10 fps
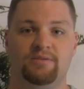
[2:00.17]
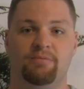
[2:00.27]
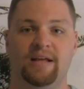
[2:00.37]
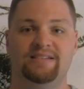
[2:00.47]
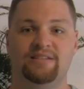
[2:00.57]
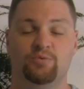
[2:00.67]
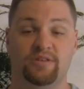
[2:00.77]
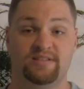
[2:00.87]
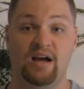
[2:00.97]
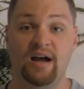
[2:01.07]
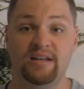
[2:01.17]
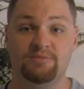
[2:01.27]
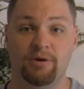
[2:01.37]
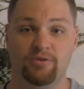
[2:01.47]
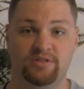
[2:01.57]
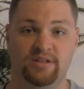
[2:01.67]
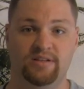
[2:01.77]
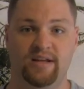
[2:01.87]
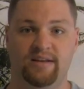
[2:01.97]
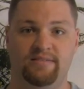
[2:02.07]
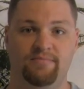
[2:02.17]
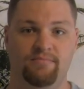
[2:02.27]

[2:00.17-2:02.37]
places with signs posted that